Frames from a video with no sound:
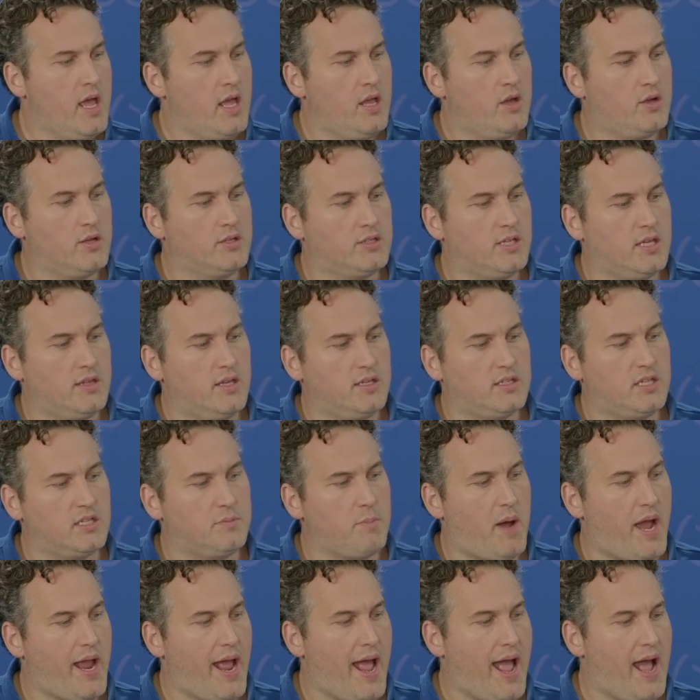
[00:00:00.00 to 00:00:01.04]
You can see this is
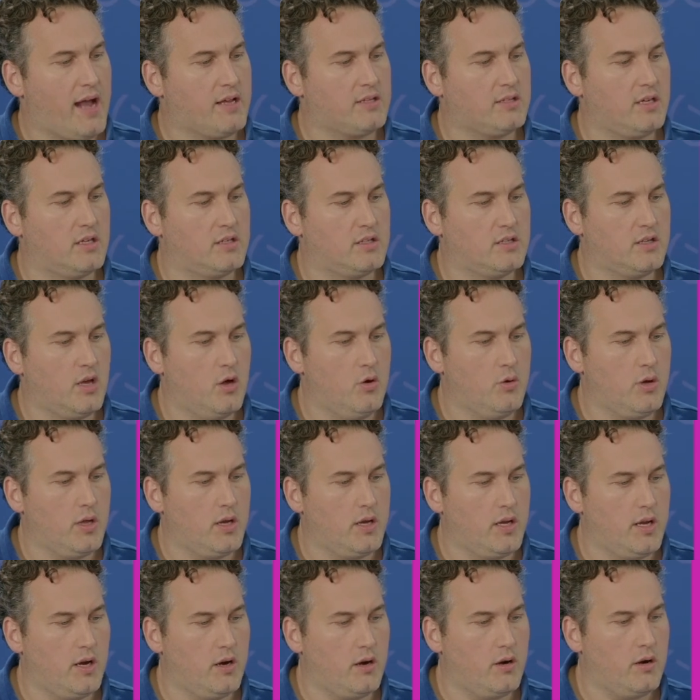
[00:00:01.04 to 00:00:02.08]
my access token
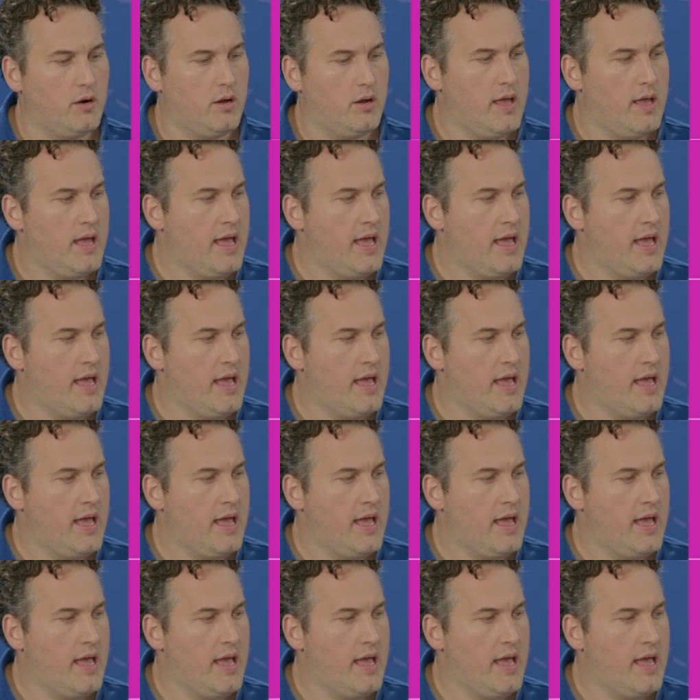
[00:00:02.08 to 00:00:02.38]
here.